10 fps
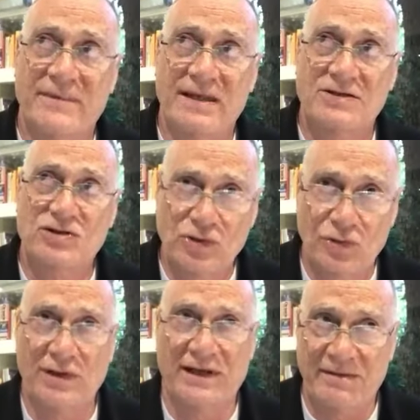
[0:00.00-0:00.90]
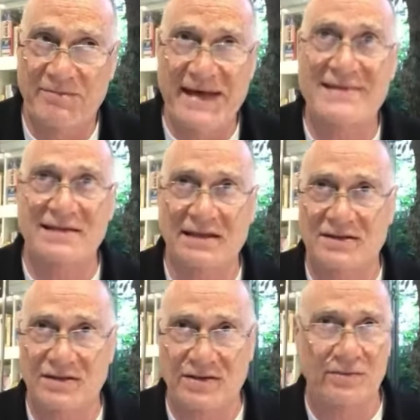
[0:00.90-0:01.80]
surely the best thing
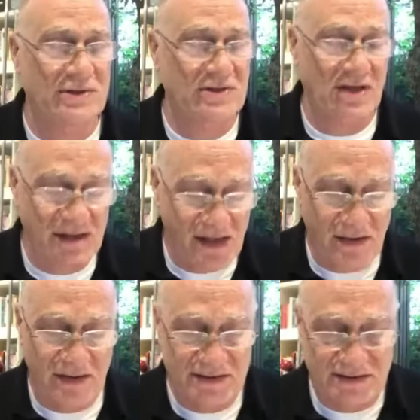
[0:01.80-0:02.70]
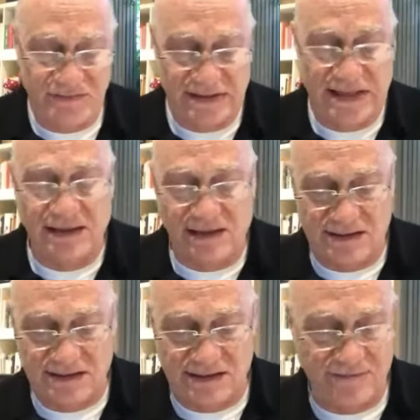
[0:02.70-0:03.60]
to do, which I know is
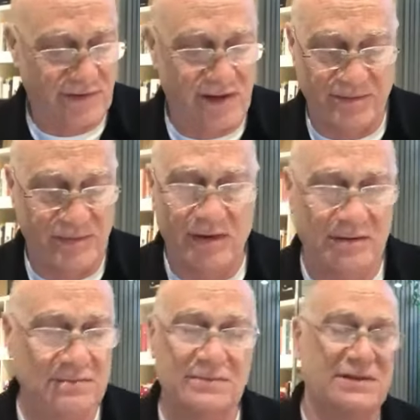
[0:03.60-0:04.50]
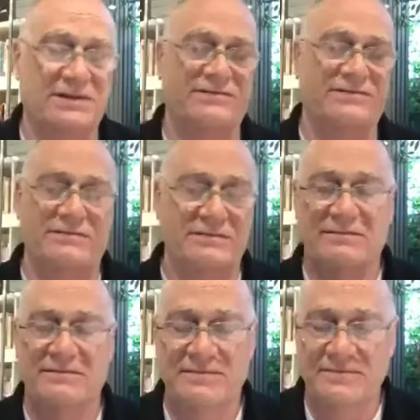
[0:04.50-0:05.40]
ridiculously difficult. I'm not sort of
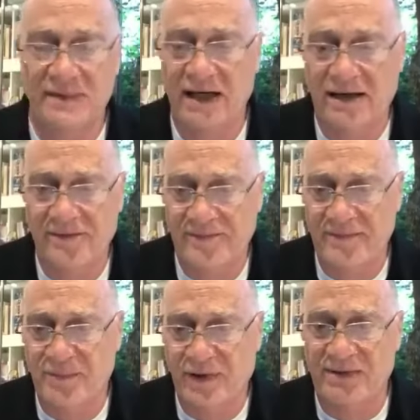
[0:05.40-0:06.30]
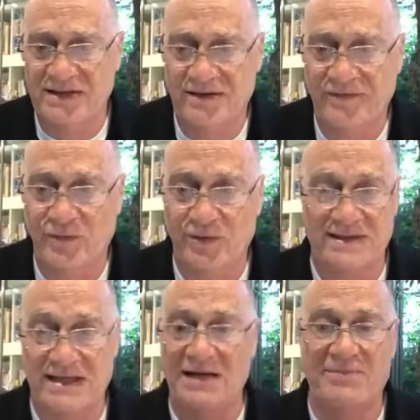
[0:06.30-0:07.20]
putting myself forward as
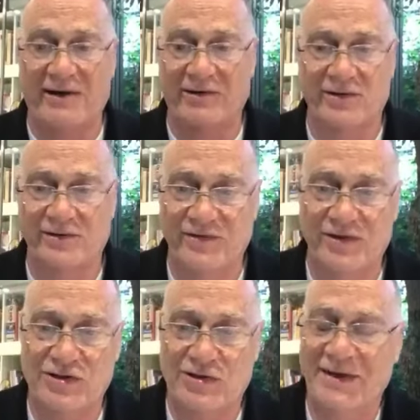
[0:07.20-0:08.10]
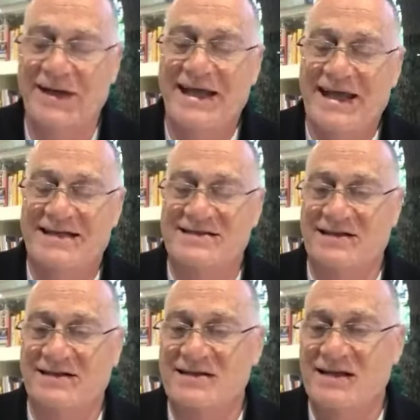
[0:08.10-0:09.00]
any paragon of virtue, is
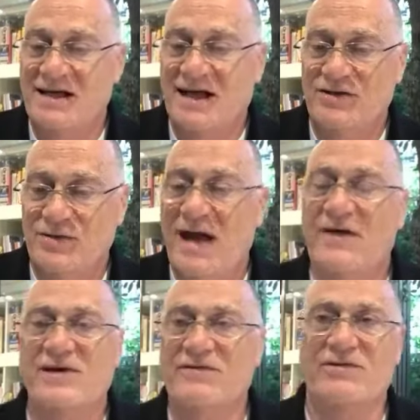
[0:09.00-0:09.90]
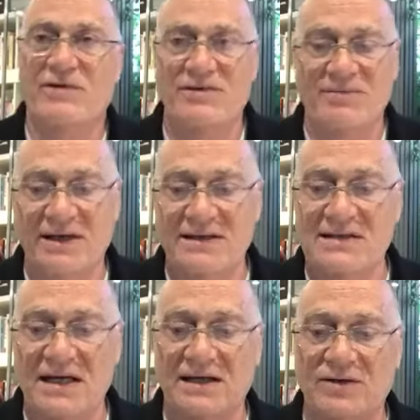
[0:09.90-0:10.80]
that you have to have a growth
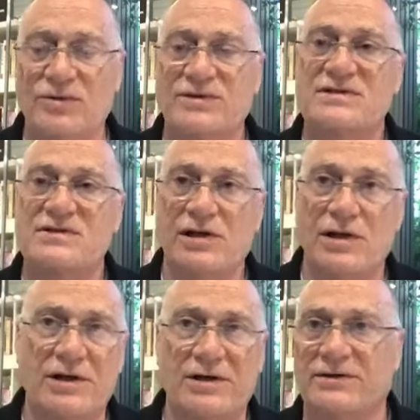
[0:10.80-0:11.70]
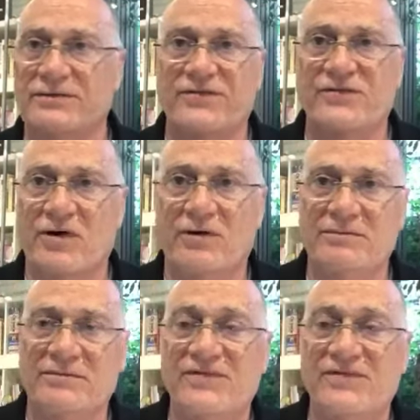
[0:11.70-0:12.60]
mindset in order to learn
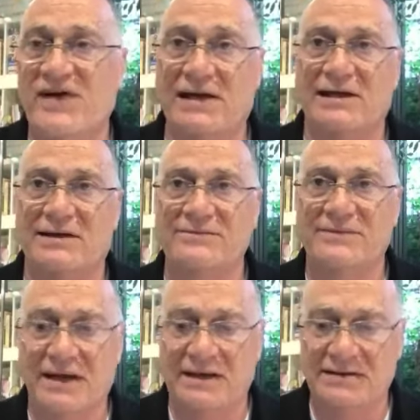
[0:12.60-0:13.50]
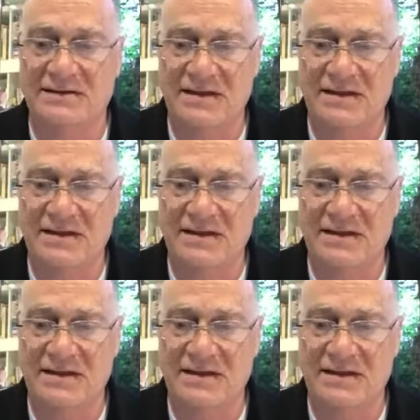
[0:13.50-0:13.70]
from failure. And